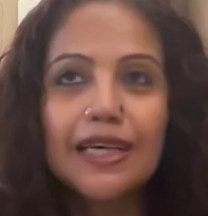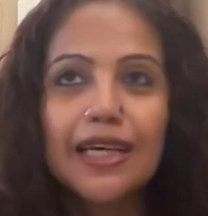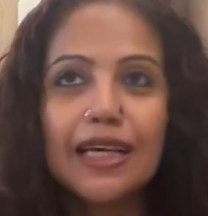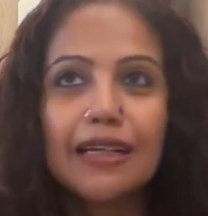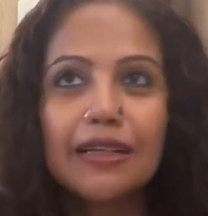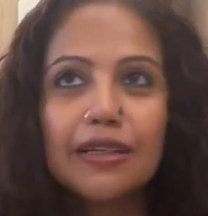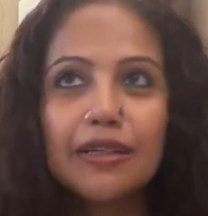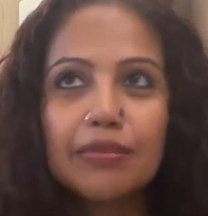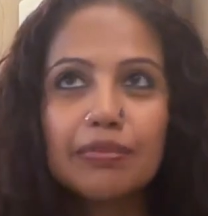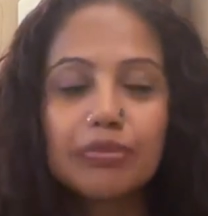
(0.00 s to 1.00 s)
And
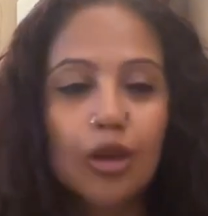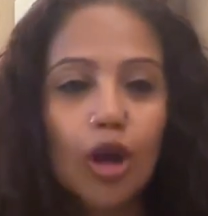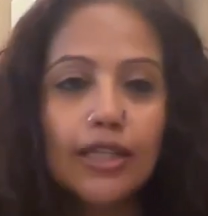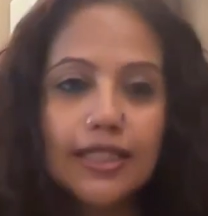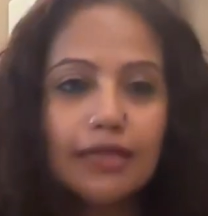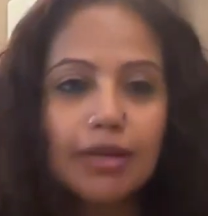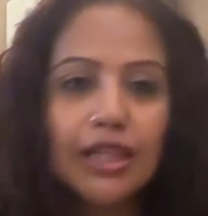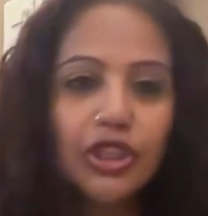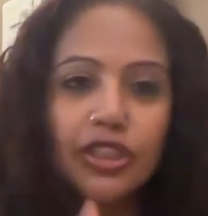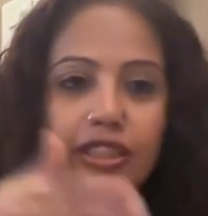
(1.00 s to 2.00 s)
honestly, in my
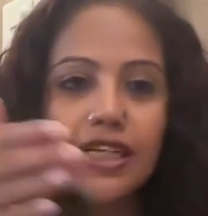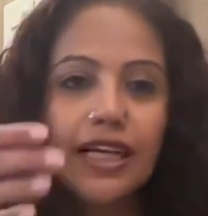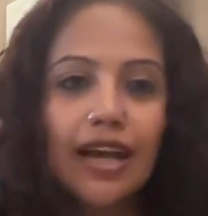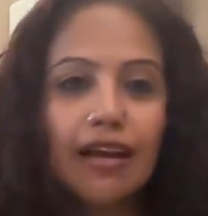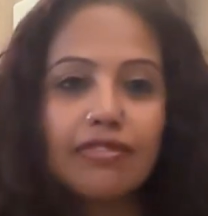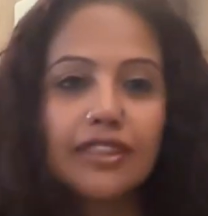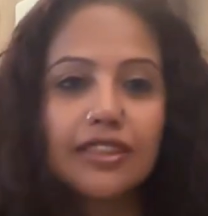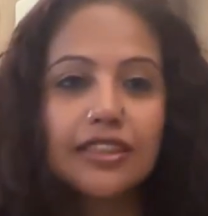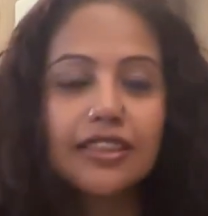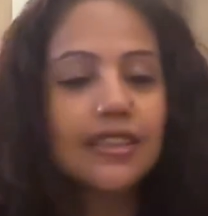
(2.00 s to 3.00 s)
journey, I have
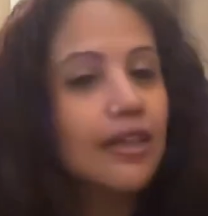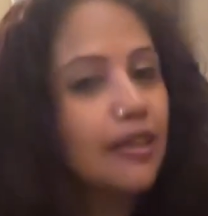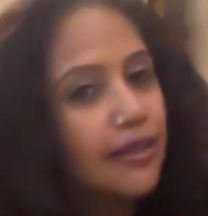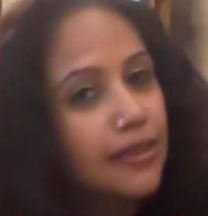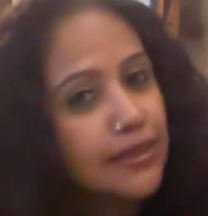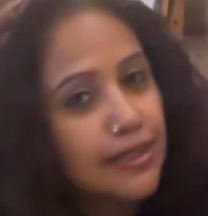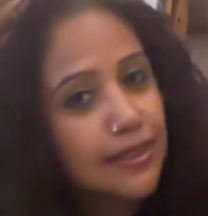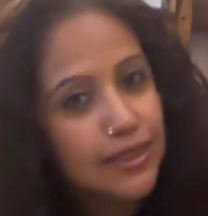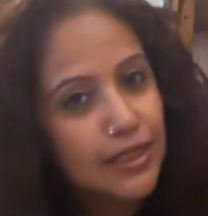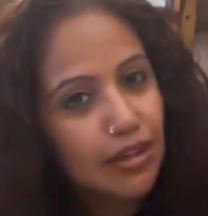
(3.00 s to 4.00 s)
these this
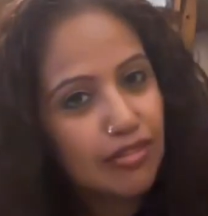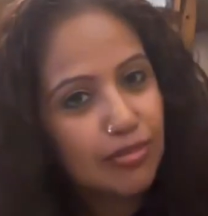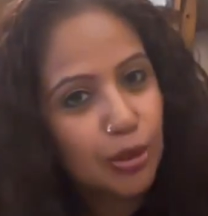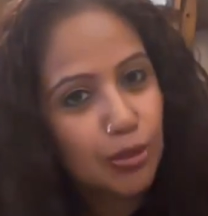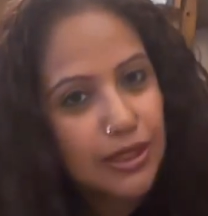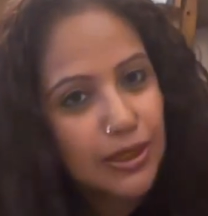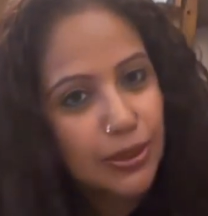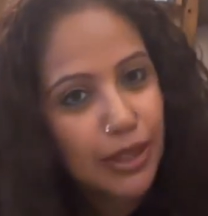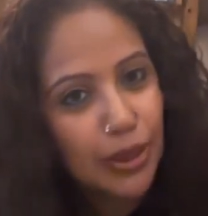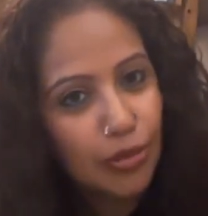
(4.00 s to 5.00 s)
is enough moments
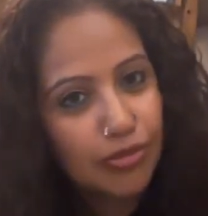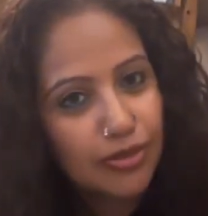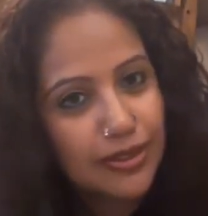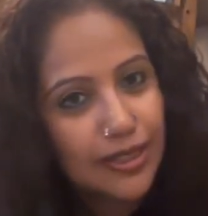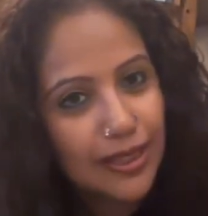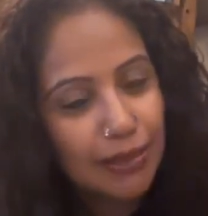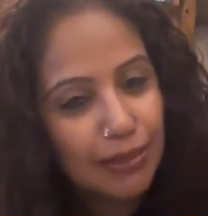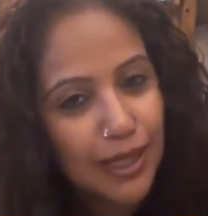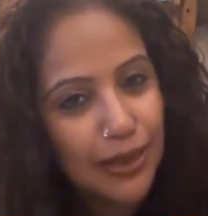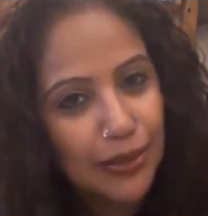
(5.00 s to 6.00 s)
quite often. And I'm
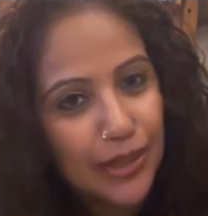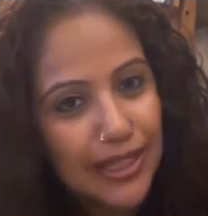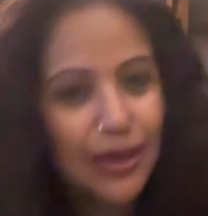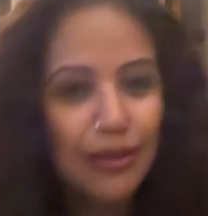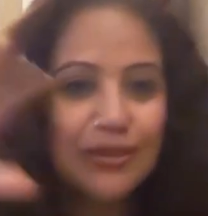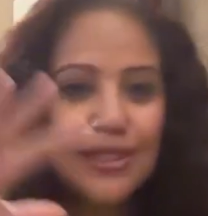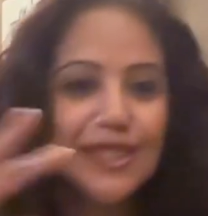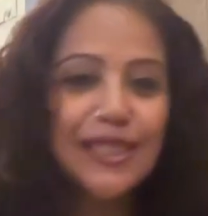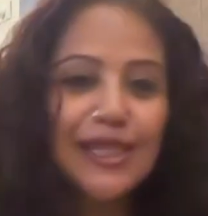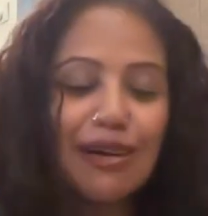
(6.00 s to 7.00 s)
like, okay, now this
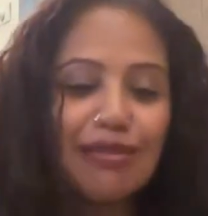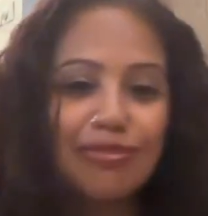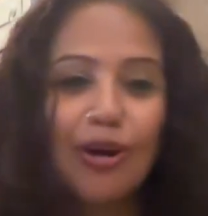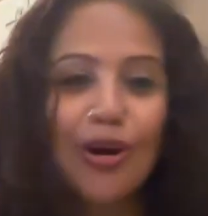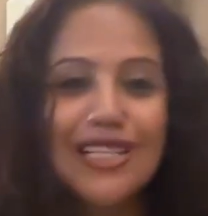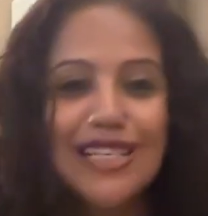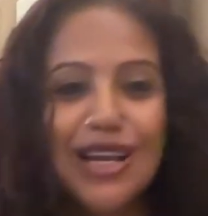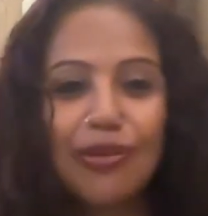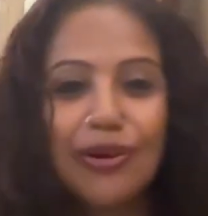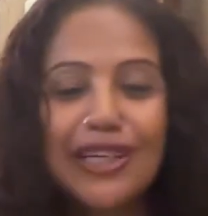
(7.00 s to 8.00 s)
is enough. Pause.
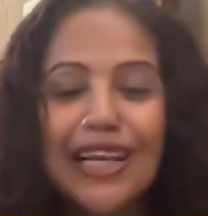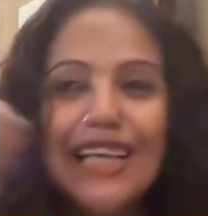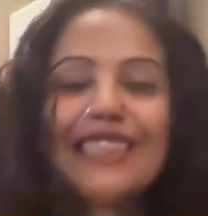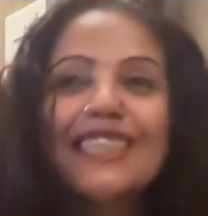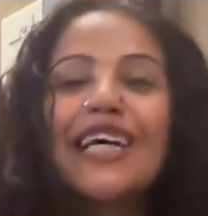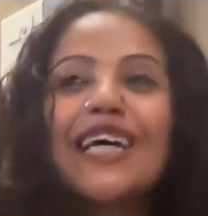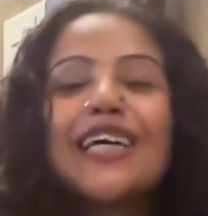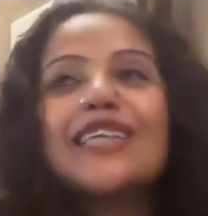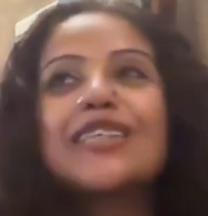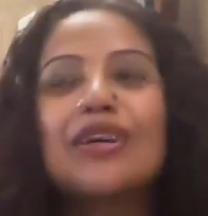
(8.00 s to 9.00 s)
Now what next?
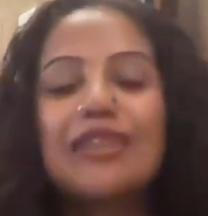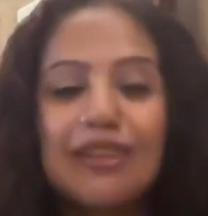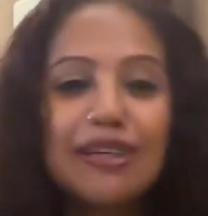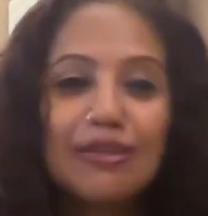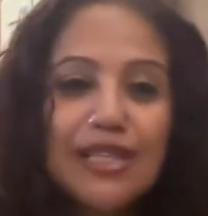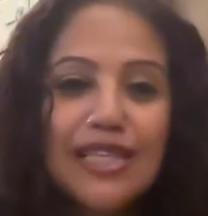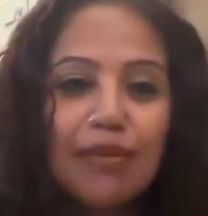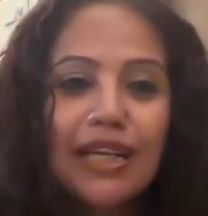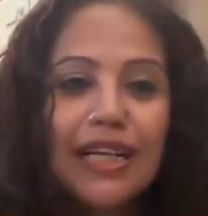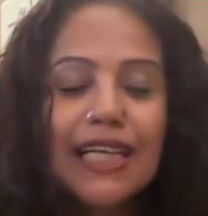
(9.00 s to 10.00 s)
So it was
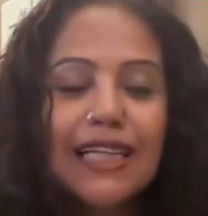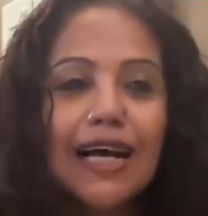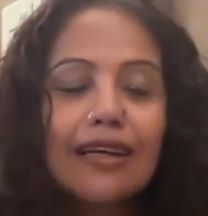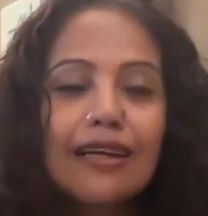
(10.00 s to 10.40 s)
something like that.